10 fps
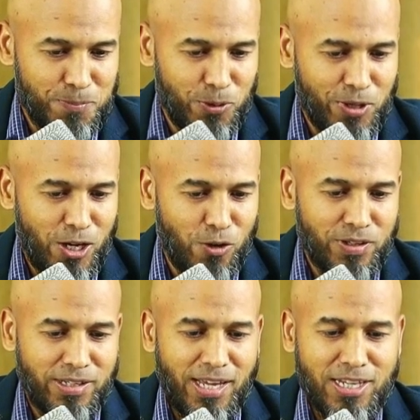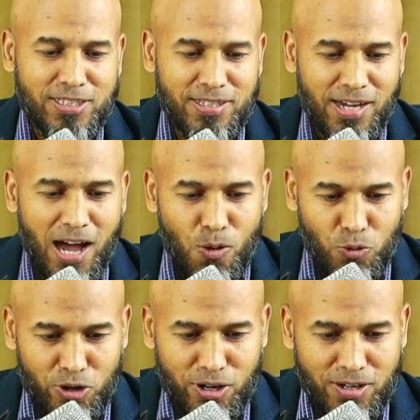Okay, over the next
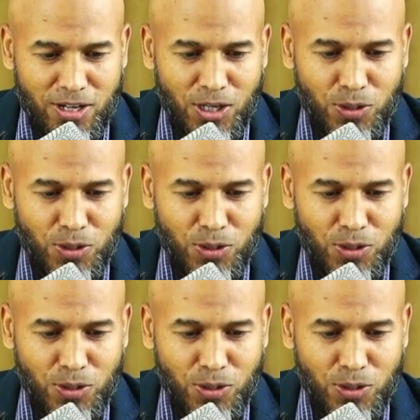hour,